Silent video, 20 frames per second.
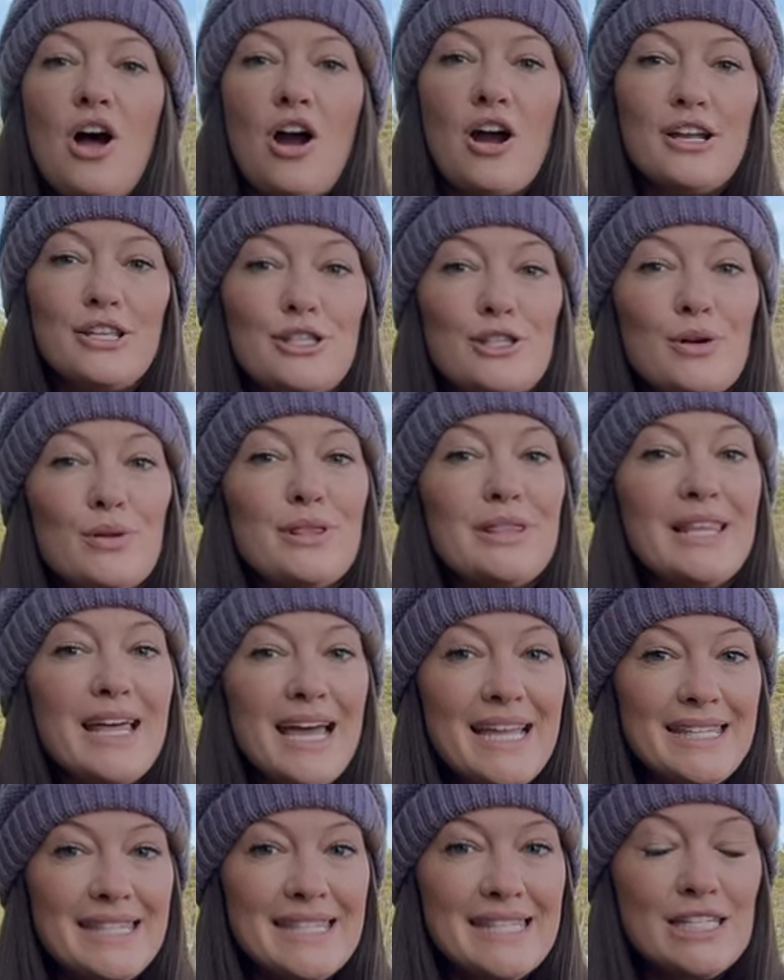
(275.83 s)
All right, so
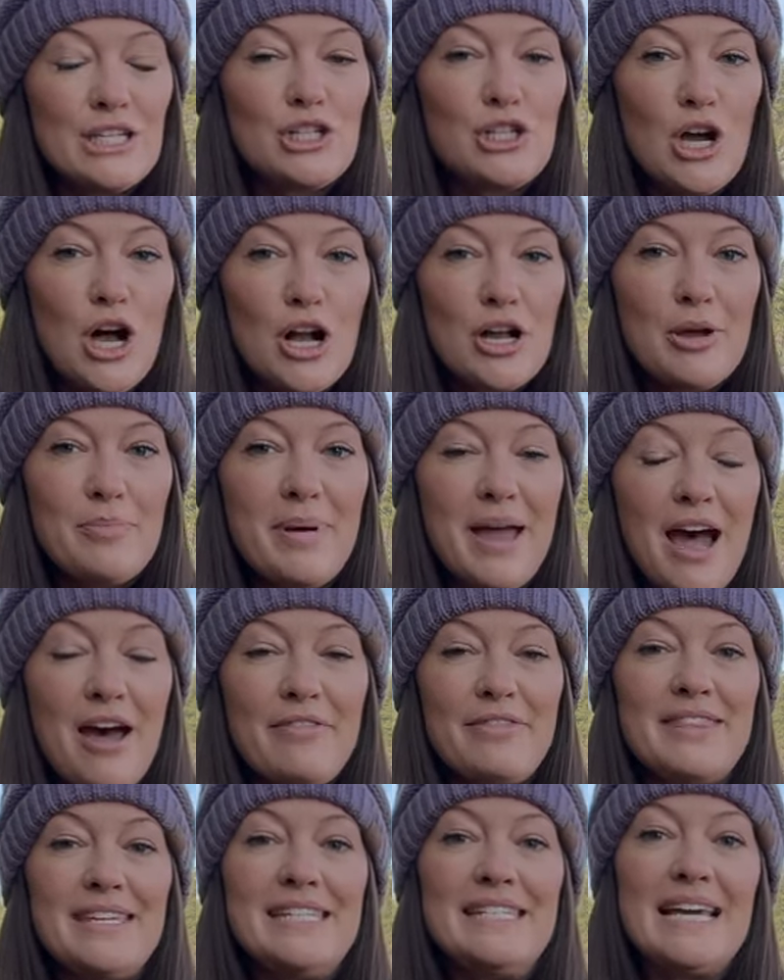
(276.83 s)
let's talk
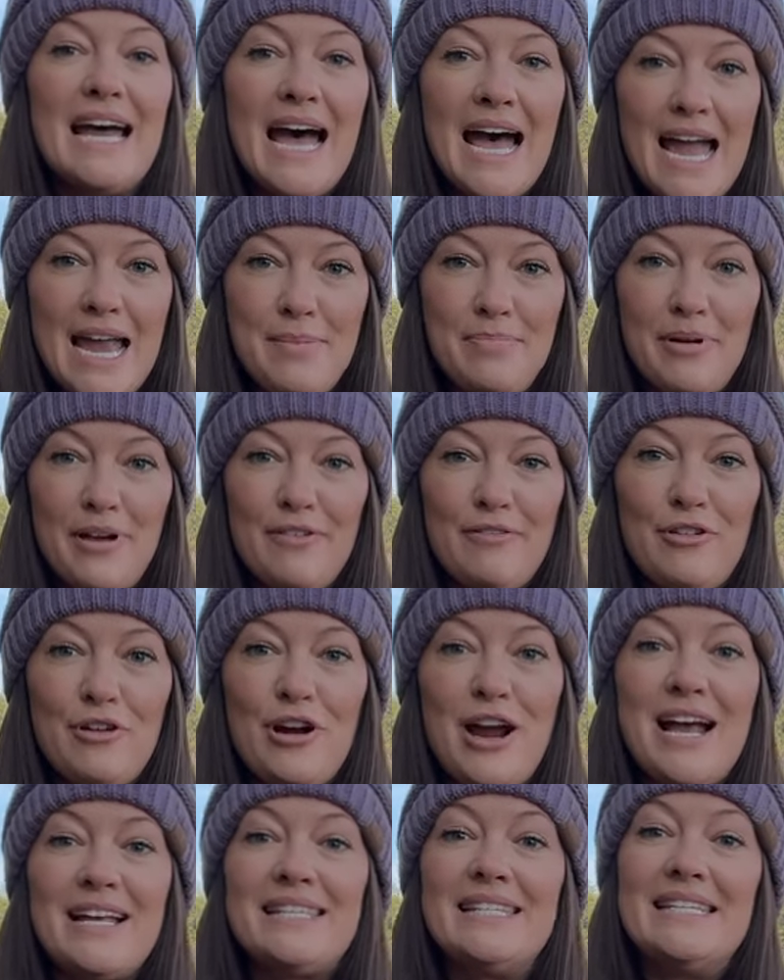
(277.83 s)
about the type of
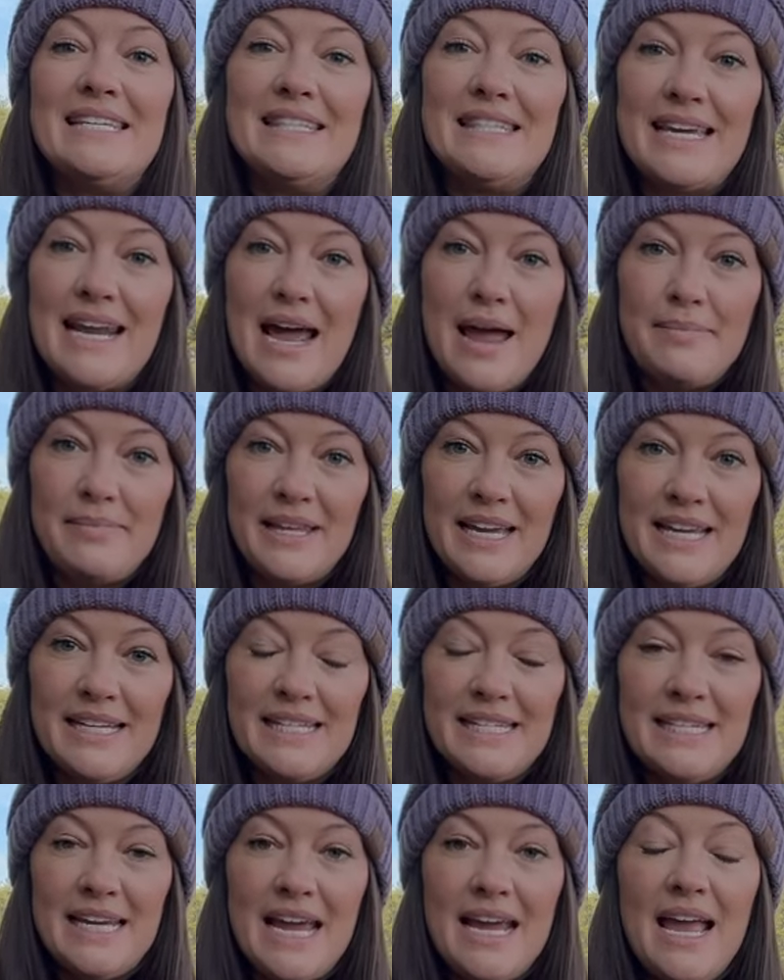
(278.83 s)
grass seed that I'm laying
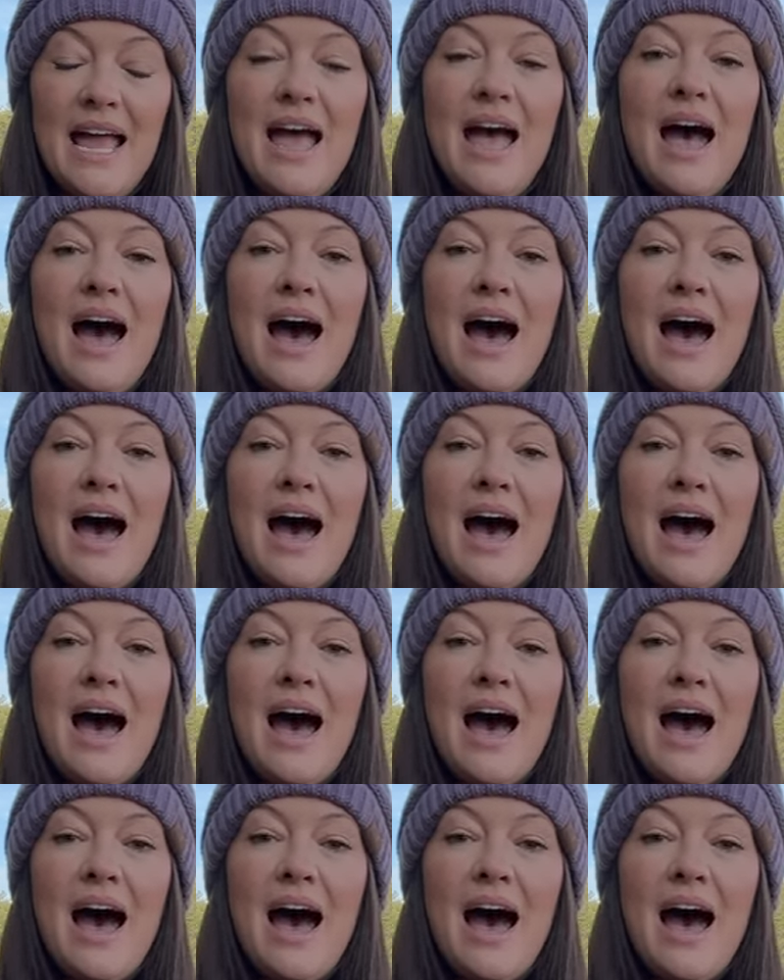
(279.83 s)
today.